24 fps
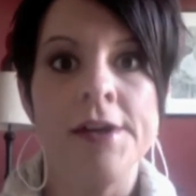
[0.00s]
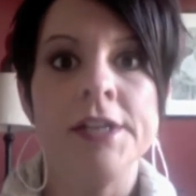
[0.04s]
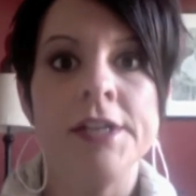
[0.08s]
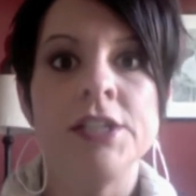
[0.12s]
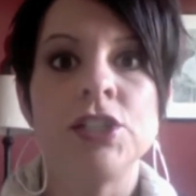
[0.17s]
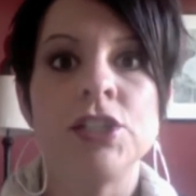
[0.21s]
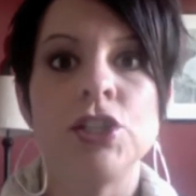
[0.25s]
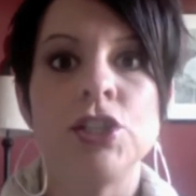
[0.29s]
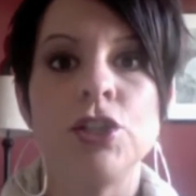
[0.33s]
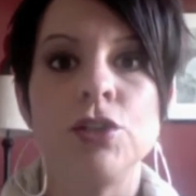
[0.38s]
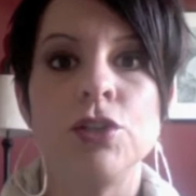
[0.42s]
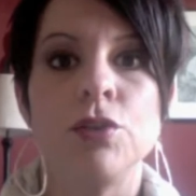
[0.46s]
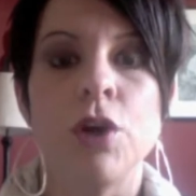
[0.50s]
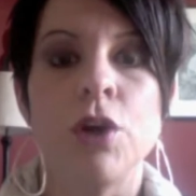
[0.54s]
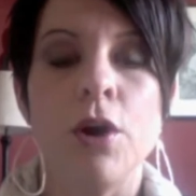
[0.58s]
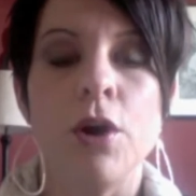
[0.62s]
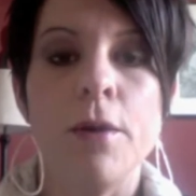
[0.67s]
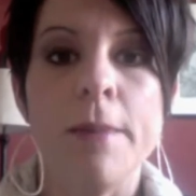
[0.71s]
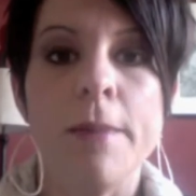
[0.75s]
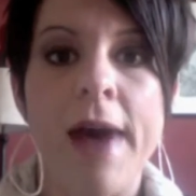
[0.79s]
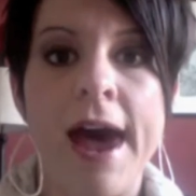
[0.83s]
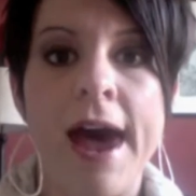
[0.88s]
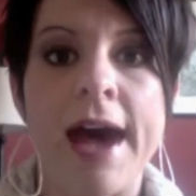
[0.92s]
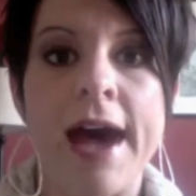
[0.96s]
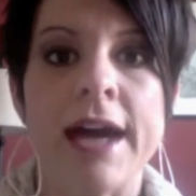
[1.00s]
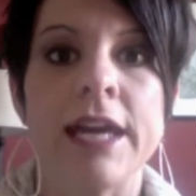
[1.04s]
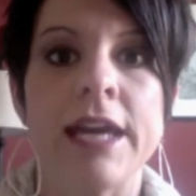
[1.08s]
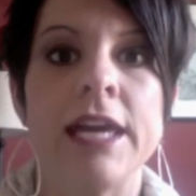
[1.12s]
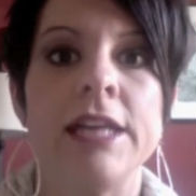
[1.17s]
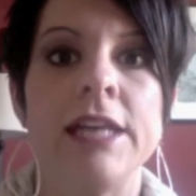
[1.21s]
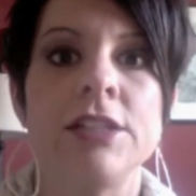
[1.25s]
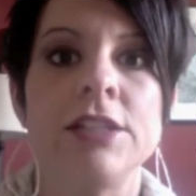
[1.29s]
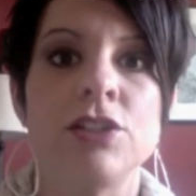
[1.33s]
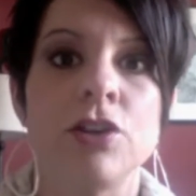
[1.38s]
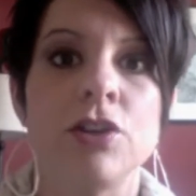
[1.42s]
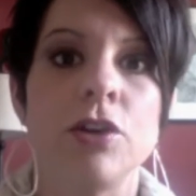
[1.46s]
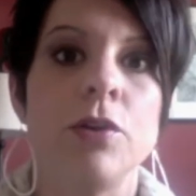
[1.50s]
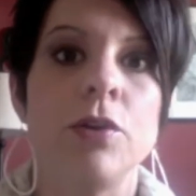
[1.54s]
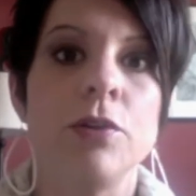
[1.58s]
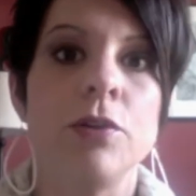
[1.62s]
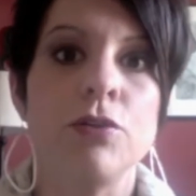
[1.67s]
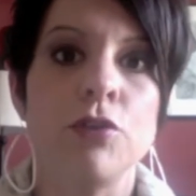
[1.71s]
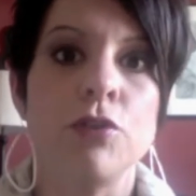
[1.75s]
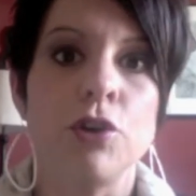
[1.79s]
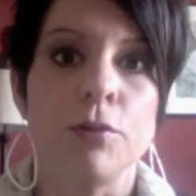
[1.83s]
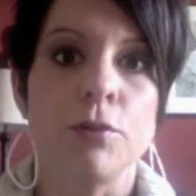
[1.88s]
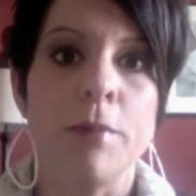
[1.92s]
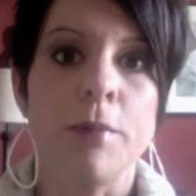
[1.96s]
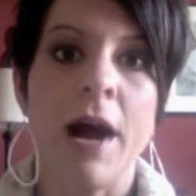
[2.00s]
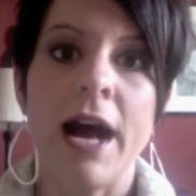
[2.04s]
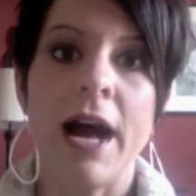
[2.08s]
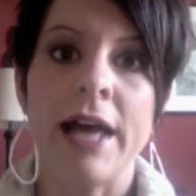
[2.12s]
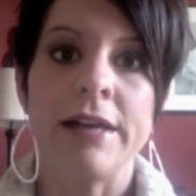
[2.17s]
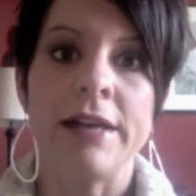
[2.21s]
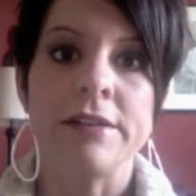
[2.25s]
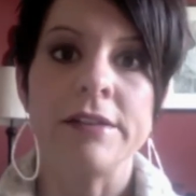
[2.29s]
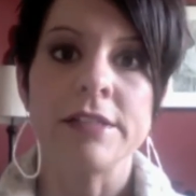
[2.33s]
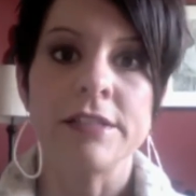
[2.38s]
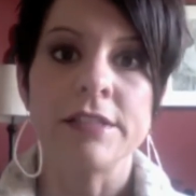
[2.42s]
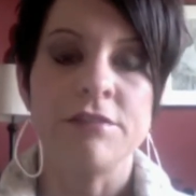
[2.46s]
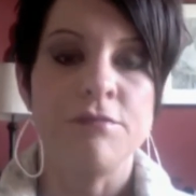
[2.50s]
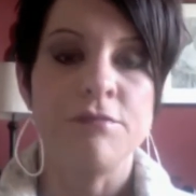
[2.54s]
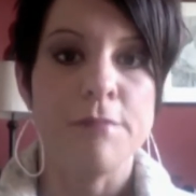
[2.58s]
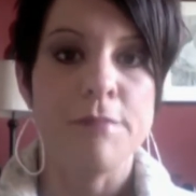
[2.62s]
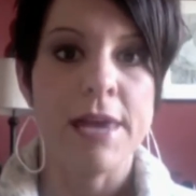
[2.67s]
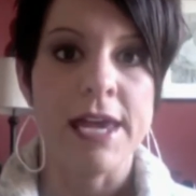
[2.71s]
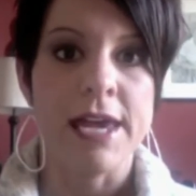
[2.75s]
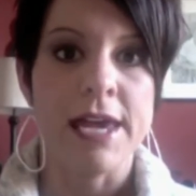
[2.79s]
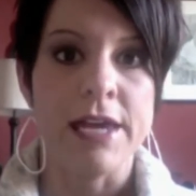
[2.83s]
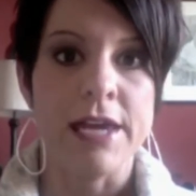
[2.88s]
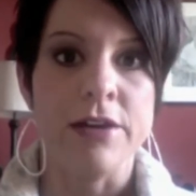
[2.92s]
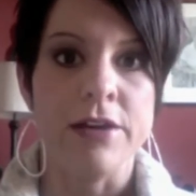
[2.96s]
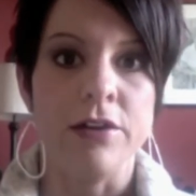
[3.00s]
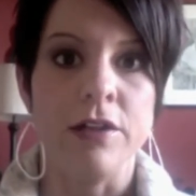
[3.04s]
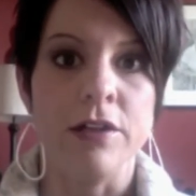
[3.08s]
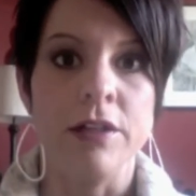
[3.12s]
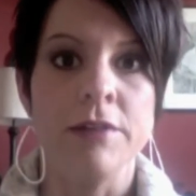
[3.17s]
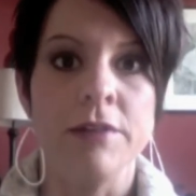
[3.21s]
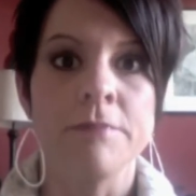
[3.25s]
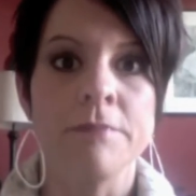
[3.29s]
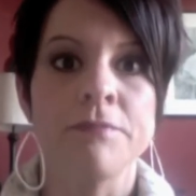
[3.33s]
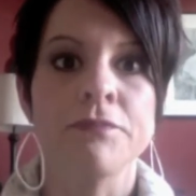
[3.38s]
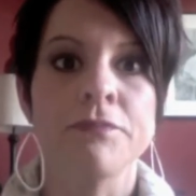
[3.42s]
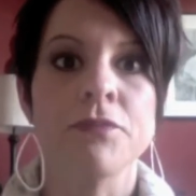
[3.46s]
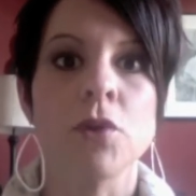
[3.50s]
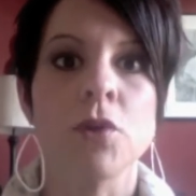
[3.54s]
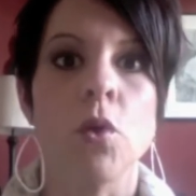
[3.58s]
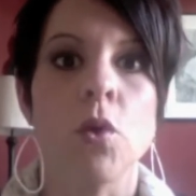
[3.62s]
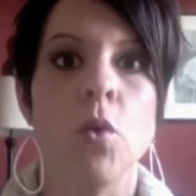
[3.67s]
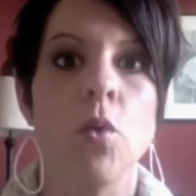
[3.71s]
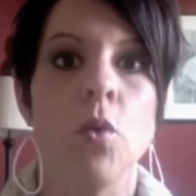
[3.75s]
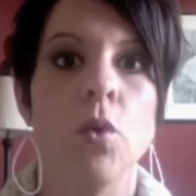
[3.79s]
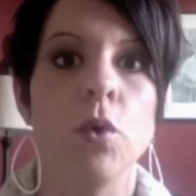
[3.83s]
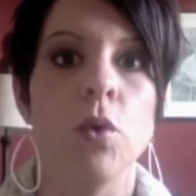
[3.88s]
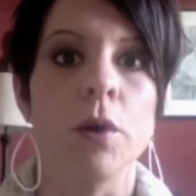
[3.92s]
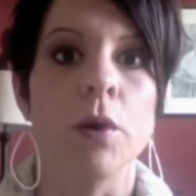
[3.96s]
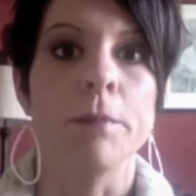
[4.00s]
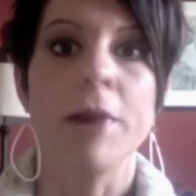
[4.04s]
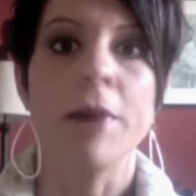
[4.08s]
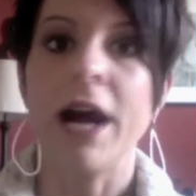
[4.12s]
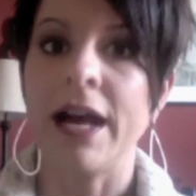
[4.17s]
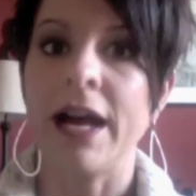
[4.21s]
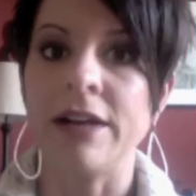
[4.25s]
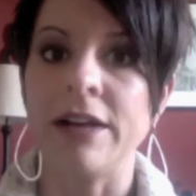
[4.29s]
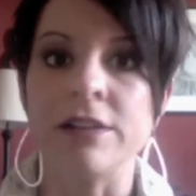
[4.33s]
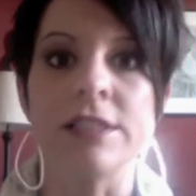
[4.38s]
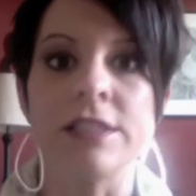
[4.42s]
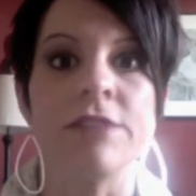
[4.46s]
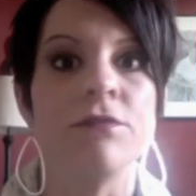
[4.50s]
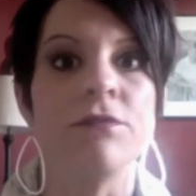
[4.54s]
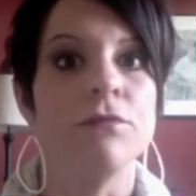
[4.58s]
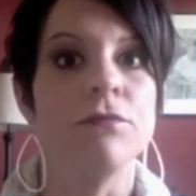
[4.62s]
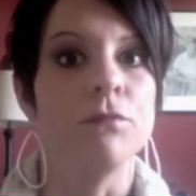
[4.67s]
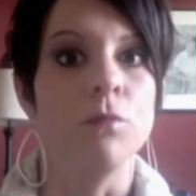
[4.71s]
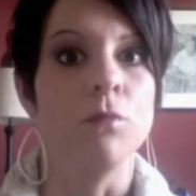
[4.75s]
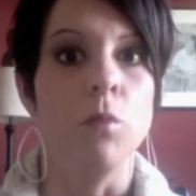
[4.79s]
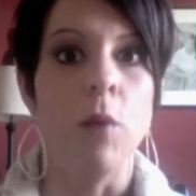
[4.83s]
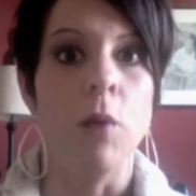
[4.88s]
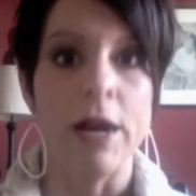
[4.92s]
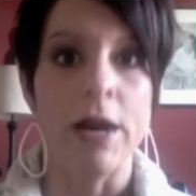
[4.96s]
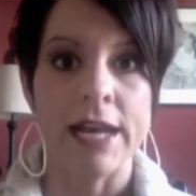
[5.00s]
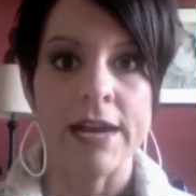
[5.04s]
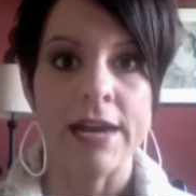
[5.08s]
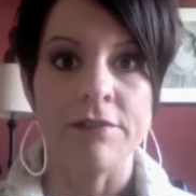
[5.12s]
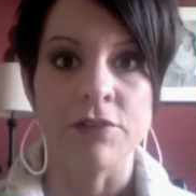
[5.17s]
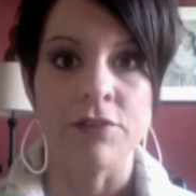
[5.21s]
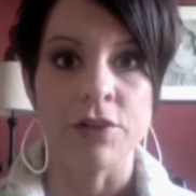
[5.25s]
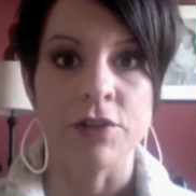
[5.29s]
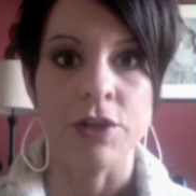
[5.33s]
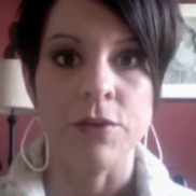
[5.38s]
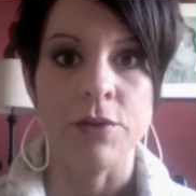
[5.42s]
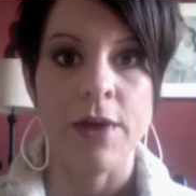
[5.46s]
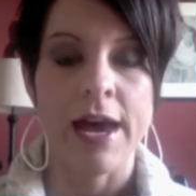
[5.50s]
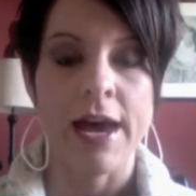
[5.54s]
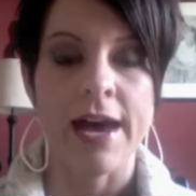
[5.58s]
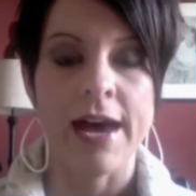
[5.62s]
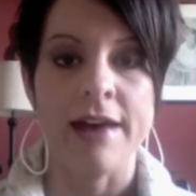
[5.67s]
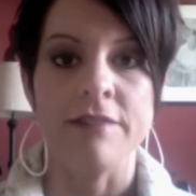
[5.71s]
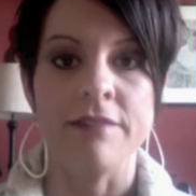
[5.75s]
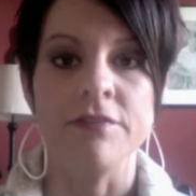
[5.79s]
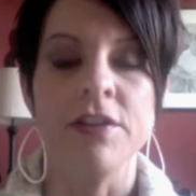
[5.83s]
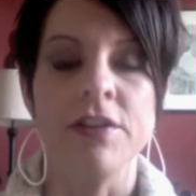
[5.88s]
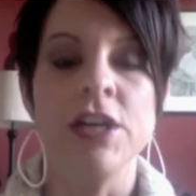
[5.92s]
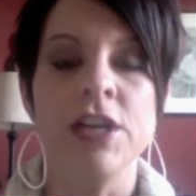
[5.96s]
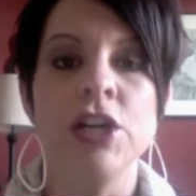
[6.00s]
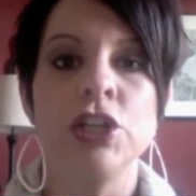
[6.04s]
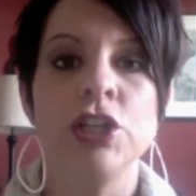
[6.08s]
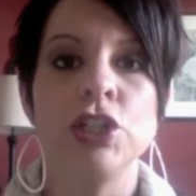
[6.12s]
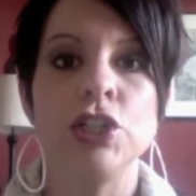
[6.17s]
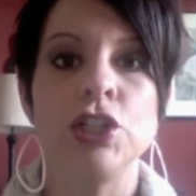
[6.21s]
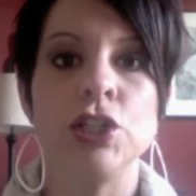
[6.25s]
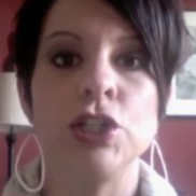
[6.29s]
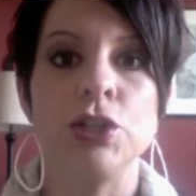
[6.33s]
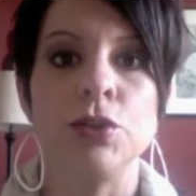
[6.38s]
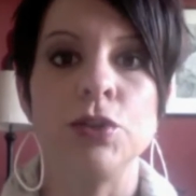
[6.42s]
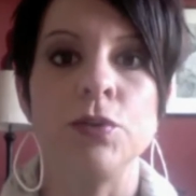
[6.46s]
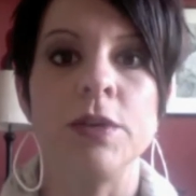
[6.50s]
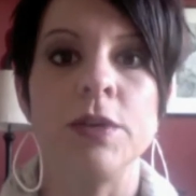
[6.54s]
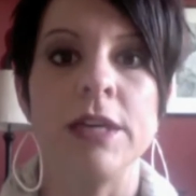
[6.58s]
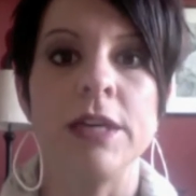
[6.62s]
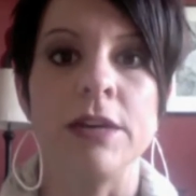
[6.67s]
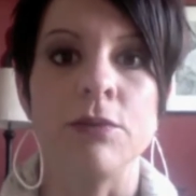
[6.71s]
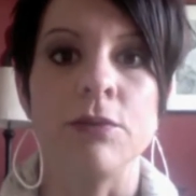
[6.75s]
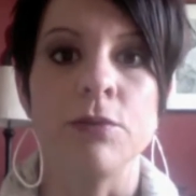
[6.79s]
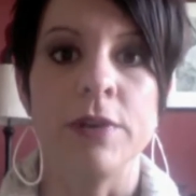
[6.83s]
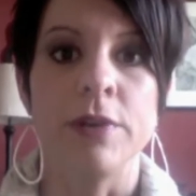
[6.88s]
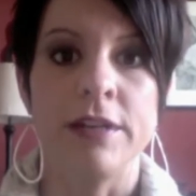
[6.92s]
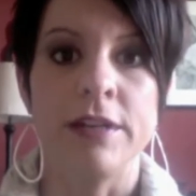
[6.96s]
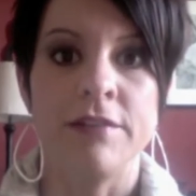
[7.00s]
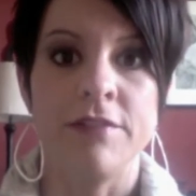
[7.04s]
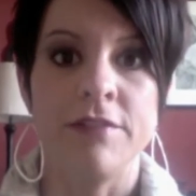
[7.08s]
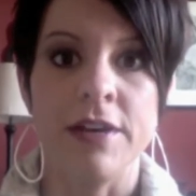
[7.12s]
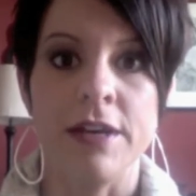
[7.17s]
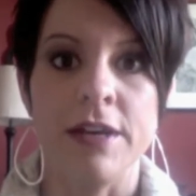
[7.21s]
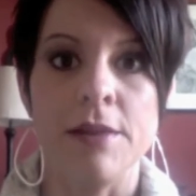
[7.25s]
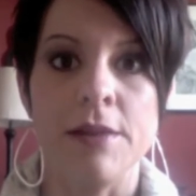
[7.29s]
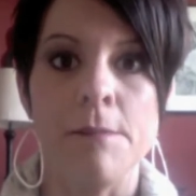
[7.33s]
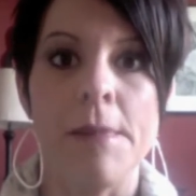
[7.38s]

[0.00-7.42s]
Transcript: to go back and start going through your piles of mail or piles of whatever you have to get rid of it.